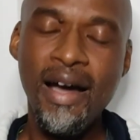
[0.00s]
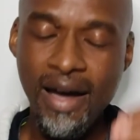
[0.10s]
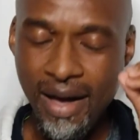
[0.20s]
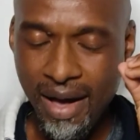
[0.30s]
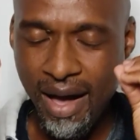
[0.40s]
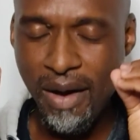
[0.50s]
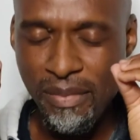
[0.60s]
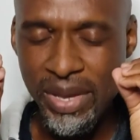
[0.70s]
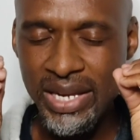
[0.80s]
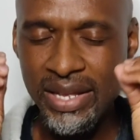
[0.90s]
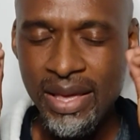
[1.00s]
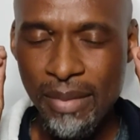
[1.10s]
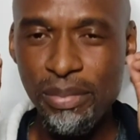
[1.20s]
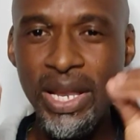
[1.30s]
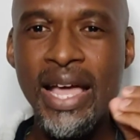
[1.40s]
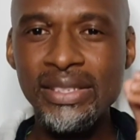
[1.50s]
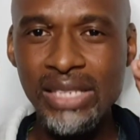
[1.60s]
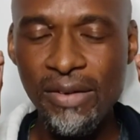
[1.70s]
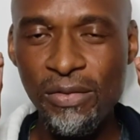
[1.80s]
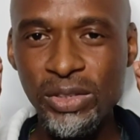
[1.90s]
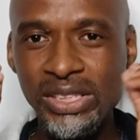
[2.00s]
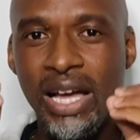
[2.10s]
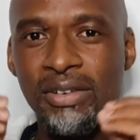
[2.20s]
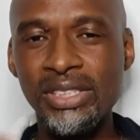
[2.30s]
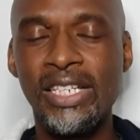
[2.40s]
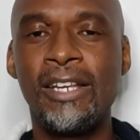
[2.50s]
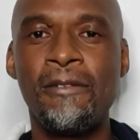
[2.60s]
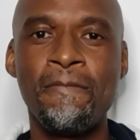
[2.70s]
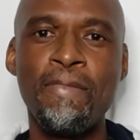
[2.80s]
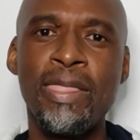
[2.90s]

How many players have we scouted?